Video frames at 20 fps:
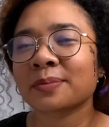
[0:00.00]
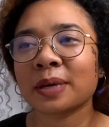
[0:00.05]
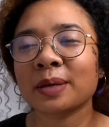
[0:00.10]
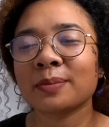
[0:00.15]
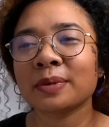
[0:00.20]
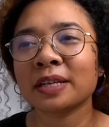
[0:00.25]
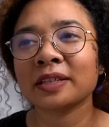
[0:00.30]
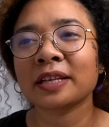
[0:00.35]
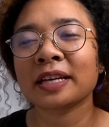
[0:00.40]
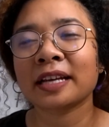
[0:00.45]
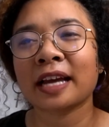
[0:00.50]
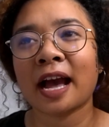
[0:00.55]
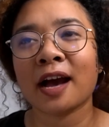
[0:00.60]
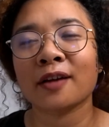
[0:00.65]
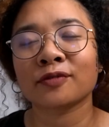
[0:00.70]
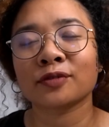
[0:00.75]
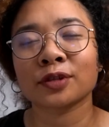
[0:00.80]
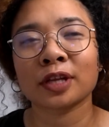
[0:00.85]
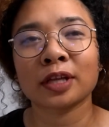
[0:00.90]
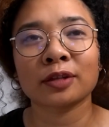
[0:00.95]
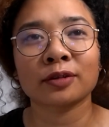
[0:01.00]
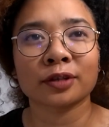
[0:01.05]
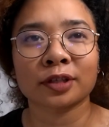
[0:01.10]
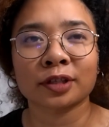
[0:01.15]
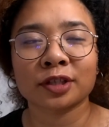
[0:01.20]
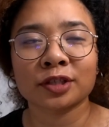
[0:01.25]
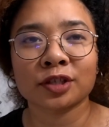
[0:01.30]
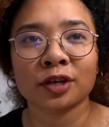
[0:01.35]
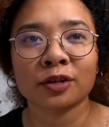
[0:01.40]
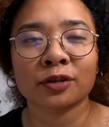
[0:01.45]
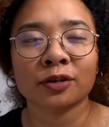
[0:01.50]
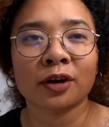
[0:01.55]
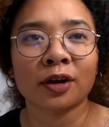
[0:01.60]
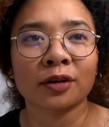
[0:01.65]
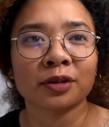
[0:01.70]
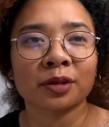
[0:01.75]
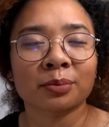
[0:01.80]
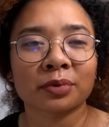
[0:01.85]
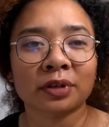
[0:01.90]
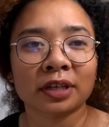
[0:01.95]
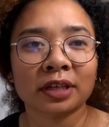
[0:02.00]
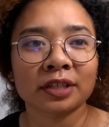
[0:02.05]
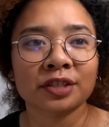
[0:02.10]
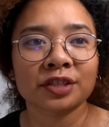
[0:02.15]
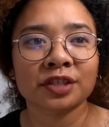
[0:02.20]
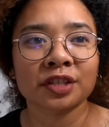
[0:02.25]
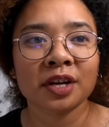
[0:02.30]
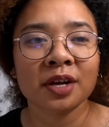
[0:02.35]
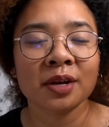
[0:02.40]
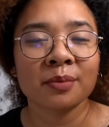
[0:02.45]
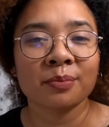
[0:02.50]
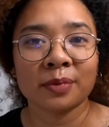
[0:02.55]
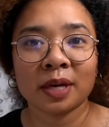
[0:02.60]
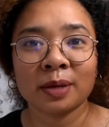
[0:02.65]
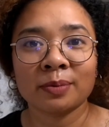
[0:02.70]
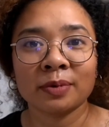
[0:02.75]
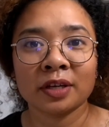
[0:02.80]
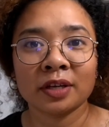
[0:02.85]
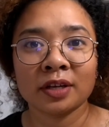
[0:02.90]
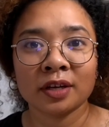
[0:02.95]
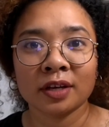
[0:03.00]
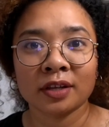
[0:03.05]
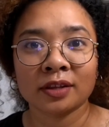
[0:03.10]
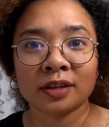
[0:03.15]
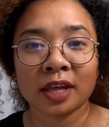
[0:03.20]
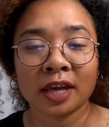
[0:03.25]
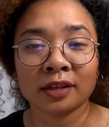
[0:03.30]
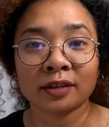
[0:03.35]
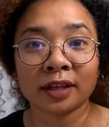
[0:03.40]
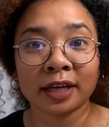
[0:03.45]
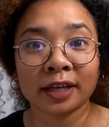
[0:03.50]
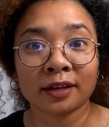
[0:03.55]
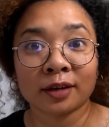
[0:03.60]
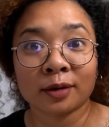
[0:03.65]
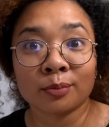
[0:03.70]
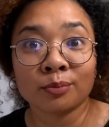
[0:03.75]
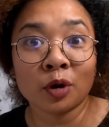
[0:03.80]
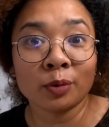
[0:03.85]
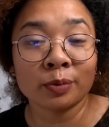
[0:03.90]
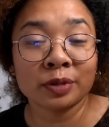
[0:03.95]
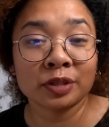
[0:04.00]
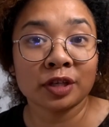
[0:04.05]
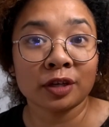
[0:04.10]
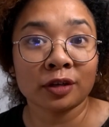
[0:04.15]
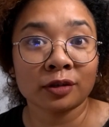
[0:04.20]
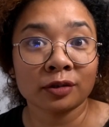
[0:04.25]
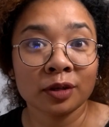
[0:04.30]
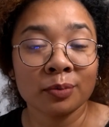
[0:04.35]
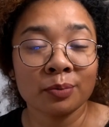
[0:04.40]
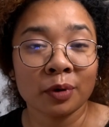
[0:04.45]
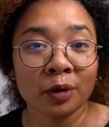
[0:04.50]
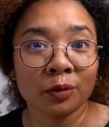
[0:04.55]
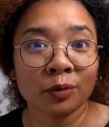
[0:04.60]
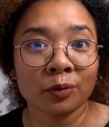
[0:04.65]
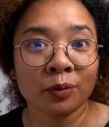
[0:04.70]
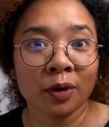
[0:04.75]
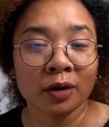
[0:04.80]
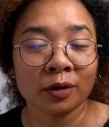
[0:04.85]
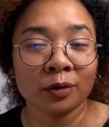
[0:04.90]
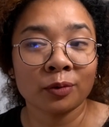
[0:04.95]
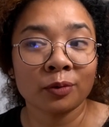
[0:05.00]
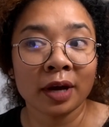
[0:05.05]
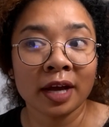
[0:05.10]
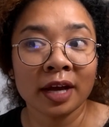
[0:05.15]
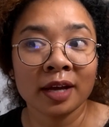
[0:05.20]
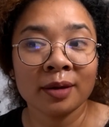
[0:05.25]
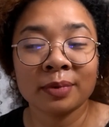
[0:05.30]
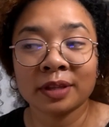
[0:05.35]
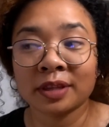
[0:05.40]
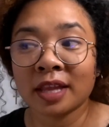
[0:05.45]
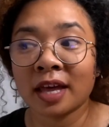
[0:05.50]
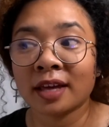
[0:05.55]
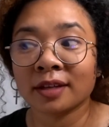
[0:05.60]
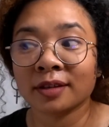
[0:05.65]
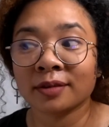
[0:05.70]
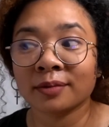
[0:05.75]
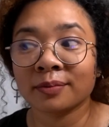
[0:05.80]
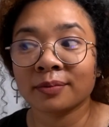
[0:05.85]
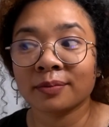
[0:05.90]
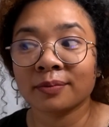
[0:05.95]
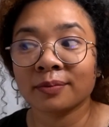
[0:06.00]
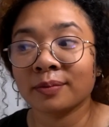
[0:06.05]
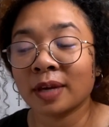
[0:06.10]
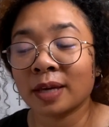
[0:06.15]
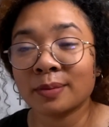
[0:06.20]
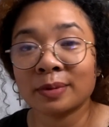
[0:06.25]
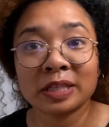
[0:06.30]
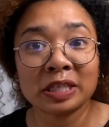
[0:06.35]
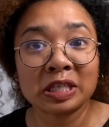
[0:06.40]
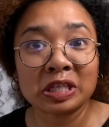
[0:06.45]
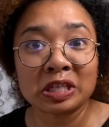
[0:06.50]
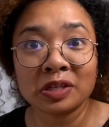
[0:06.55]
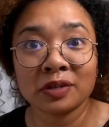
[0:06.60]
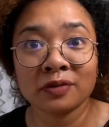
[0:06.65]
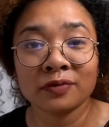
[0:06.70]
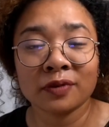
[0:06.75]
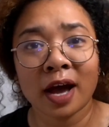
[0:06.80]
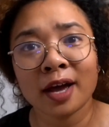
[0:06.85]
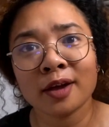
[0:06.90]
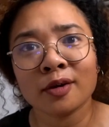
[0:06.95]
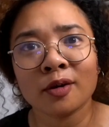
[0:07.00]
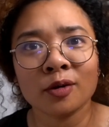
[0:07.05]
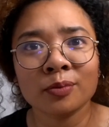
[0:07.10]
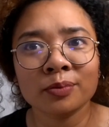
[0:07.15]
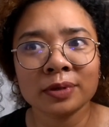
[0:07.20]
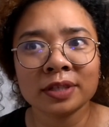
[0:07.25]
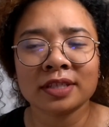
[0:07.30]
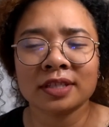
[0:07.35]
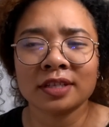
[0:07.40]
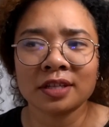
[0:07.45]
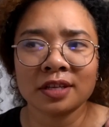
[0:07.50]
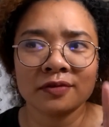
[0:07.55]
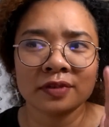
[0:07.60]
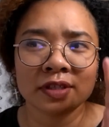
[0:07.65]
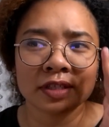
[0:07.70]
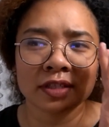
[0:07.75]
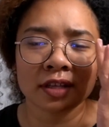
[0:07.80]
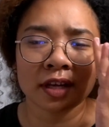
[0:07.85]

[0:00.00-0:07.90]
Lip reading: Maybe, like, after they look at each other on the bridge, maybe they like momentarily both walk away, but then maybe Eve, I hope it's Eve, is